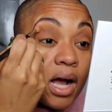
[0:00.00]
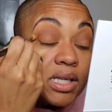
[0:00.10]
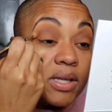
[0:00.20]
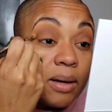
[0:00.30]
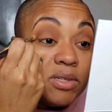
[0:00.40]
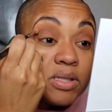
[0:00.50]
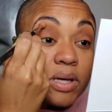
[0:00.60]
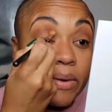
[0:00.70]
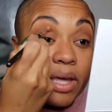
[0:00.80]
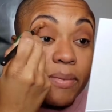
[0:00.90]
So I'm just
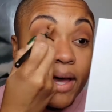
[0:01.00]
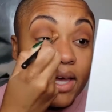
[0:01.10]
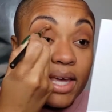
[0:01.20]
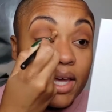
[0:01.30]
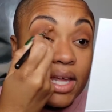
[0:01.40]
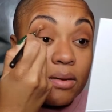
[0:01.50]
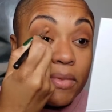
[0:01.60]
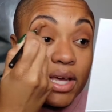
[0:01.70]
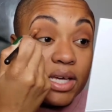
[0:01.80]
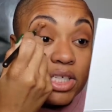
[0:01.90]
going back in,
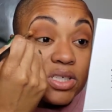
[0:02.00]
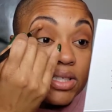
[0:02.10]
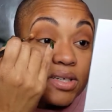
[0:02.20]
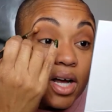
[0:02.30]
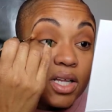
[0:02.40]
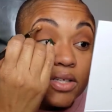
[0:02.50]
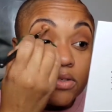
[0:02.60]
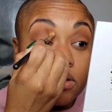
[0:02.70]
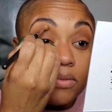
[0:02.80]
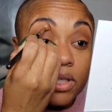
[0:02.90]
making sure these
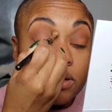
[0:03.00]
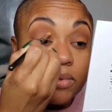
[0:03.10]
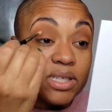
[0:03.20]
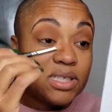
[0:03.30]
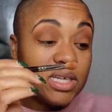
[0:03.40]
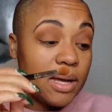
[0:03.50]
colors are really blended.